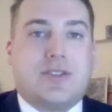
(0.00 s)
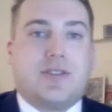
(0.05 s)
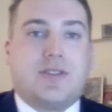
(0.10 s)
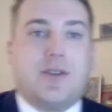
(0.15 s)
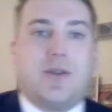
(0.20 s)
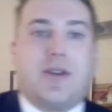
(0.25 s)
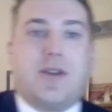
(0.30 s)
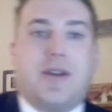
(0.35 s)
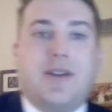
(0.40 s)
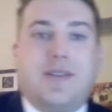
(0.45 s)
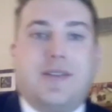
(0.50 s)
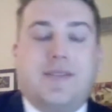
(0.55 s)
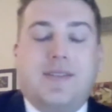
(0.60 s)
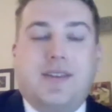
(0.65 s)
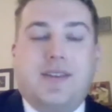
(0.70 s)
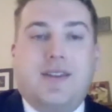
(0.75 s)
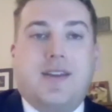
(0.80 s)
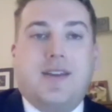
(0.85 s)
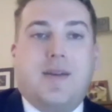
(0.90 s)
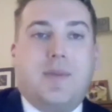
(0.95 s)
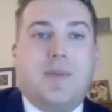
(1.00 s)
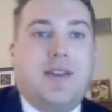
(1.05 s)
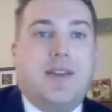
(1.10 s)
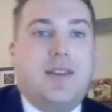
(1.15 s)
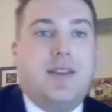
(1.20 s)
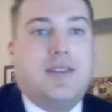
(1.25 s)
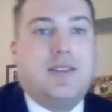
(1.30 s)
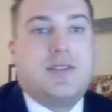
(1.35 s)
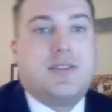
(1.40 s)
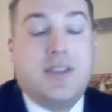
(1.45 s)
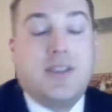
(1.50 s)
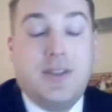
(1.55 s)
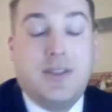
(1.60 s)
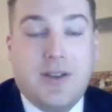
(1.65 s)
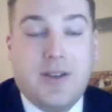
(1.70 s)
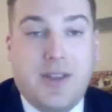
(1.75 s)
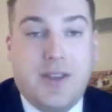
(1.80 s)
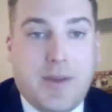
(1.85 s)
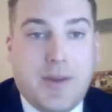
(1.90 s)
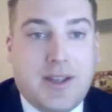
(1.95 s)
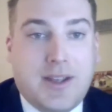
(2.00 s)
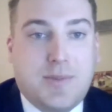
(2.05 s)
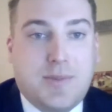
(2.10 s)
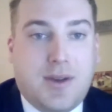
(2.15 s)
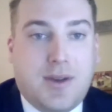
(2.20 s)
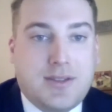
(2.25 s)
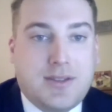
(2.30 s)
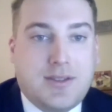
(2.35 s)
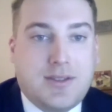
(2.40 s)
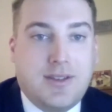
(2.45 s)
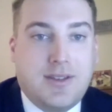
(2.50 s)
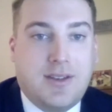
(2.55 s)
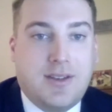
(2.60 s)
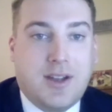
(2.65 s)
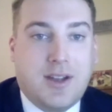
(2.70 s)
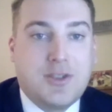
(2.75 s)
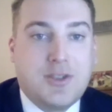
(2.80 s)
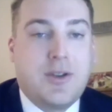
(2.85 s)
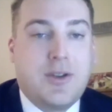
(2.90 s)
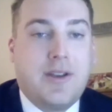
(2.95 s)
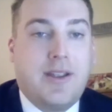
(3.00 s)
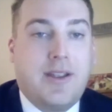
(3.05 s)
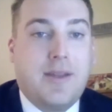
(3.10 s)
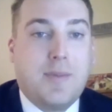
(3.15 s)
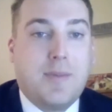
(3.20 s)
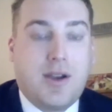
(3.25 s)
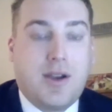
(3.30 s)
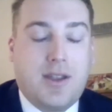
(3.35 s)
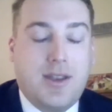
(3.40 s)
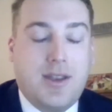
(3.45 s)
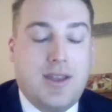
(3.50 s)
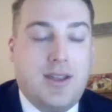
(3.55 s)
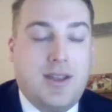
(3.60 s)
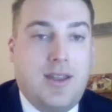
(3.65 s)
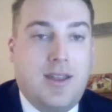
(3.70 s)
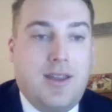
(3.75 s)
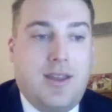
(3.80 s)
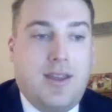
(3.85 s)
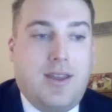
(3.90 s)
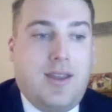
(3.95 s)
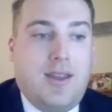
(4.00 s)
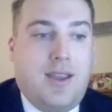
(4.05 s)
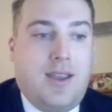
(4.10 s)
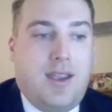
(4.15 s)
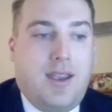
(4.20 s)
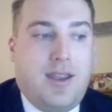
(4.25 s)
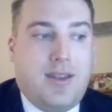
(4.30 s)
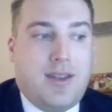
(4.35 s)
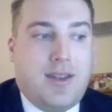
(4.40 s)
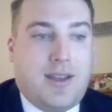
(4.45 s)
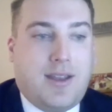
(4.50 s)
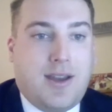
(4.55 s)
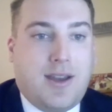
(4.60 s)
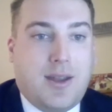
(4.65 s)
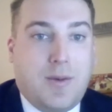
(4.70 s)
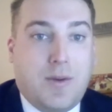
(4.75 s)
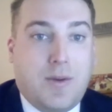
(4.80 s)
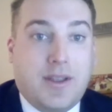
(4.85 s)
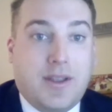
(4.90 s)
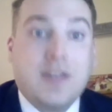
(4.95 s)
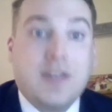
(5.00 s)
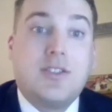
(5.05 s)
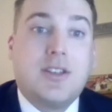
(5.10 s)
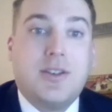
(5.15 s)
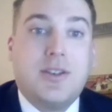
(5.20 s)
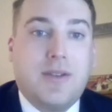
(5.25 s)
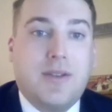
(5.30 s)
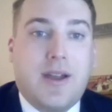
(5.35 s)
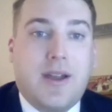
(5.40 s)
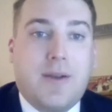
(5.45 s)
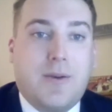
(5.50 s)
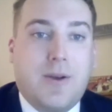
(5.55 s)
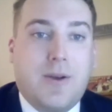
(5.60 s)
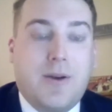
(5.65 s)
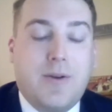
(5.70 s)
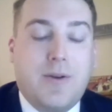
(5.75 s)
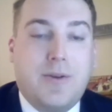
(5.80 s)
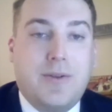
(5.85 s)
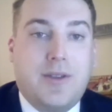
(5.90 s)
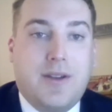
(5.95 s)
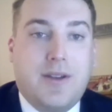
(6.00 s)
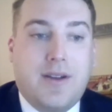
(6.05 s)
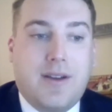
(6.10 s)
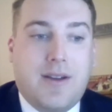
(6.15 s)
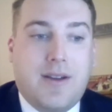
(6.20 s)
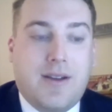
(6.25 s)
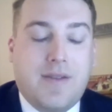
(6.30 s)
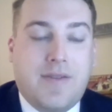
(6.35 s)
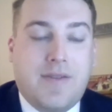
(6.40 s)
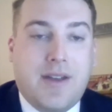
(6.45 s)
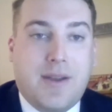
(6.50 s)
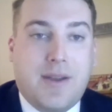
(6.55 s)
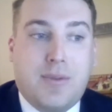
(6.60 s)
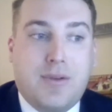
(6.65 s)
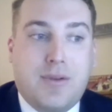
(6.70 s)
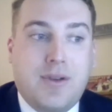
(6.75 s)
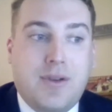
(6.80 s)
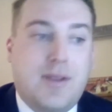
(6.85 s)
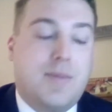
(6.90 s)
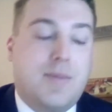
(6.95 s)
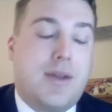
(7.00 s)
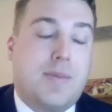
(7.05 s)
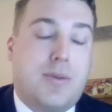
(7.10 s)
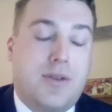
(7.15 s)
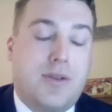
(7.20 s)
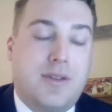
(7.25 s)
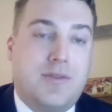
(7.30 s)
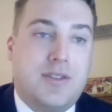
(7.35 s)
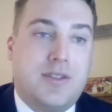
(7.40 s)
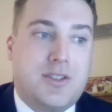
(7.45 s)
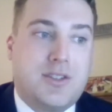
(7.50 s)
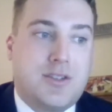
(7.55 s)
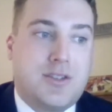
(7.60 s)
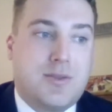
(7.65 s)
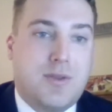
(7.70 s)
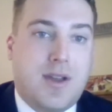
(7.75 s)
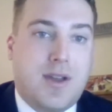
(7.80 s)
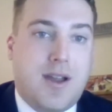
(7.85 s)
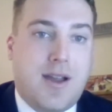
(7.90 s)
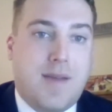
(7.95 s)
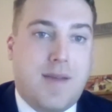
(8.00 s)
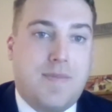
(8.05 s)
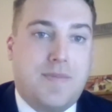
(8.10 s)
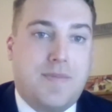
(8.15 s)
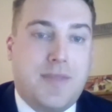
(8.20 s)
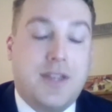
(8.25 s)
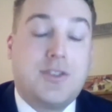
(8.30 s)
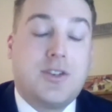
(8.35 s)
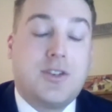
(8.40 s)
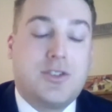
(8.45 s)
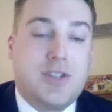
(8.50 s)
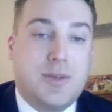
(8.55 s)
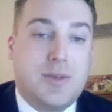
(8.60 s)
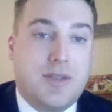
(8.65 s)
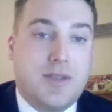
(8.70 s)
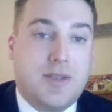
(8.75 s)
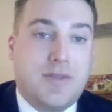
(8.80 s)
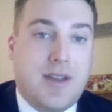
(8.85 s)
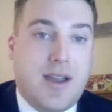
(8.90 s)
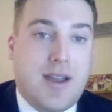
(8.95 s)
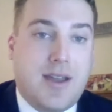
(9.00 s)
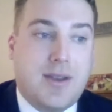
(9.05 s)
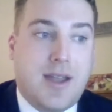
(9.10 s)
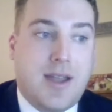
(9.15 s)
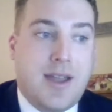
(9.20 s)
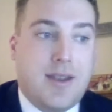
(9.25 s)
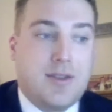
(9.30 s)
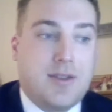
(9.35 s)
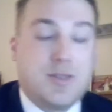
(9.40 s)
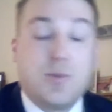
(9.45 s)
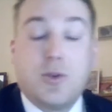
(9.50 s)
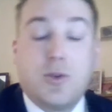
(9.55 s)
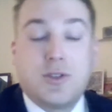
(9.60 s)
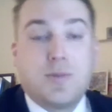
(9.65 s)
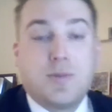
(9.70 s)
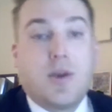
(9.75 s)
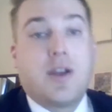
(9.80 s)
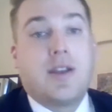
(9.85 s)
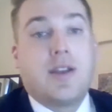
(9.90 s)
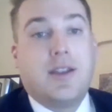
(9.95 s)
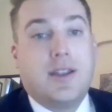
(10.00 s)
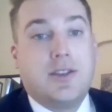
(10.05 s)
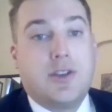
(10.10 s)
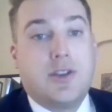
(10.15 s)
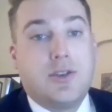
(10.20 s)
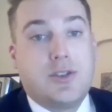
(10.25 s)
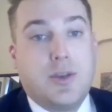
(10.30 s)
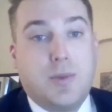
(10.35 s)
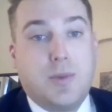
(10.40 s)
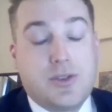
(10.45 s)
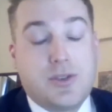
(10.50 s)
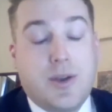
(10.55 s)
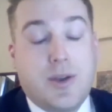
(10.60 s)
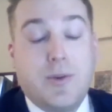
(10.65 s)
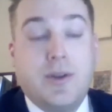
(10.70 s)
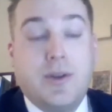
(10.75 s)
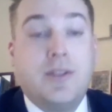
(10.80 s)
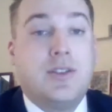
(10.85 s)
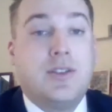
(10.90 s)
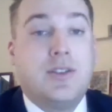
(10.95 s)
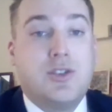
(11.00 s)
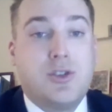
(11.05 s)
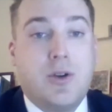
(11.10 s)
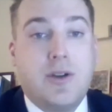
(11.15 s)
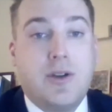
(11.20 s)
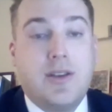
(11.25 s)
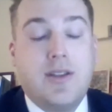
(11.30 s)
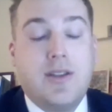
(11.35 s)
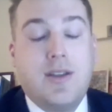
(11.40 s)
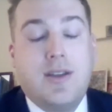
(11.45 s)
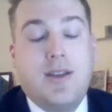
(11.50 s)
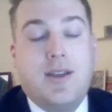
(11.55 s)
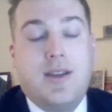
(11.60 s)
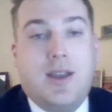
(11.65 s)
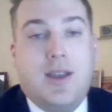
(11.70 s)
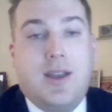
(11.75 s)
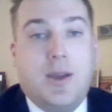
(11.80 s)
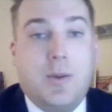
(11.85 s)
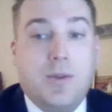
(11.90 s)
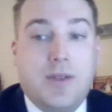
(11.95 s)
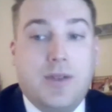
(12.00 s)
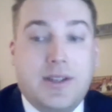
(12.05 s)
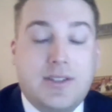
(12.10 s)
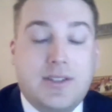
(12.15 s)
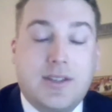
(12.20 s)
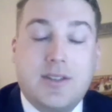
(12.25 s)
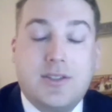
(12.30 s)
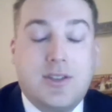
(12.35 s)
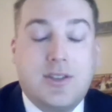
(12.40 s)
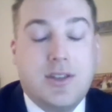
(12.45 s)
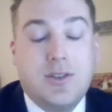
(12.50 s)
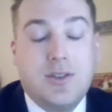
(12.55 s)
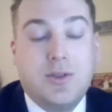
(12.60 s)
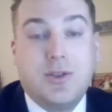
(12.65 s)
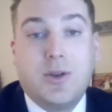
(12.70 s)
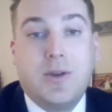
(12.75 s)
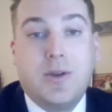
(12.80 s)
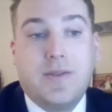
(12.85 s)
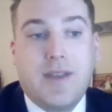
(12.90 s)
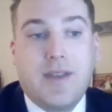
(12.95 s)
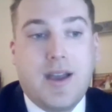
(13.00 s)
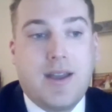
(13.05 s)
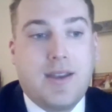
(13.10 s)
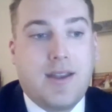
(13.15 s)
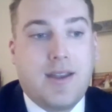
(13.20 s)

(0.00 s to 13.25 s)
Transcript: So currently, I'm a senior at UMass Boston, concentrating in marketing, and I kind of want to continue that road. Uh, I've had a in my previous uh, internships I've had, I had a sports marketing internship, which I really enjoyed and we like to continue doing that.